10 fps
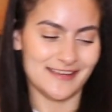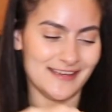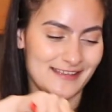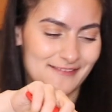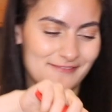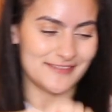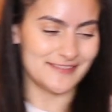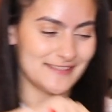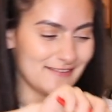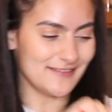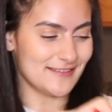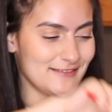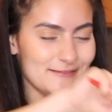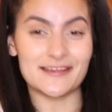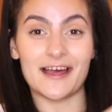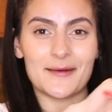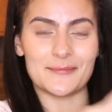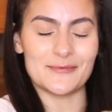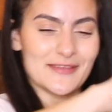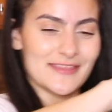And then we're just going to top
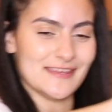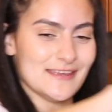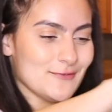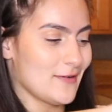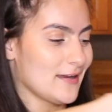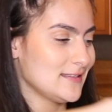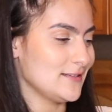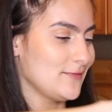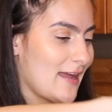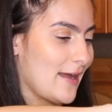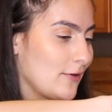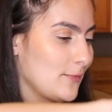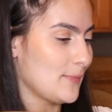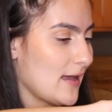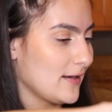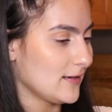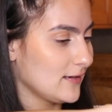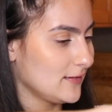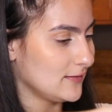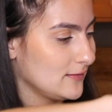with the rest of our batter.
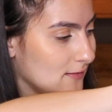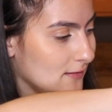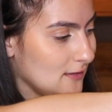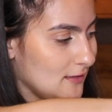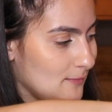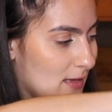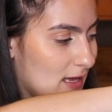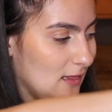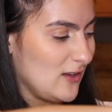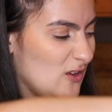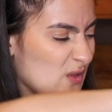Make a little